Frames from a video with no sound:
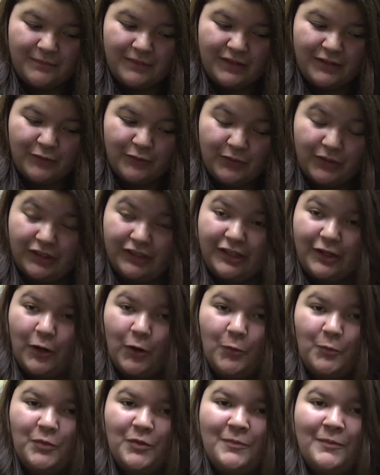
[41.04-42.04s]
Be really
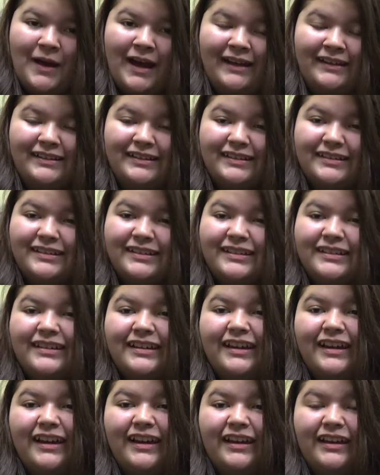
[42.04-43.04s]
open-minded
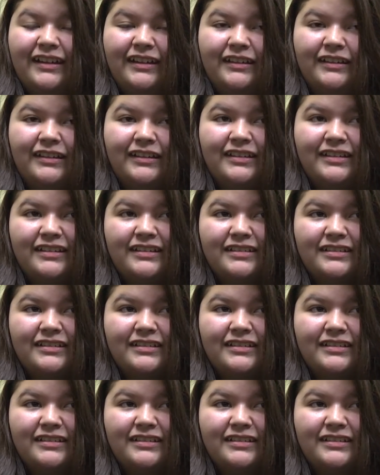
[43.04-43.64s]
and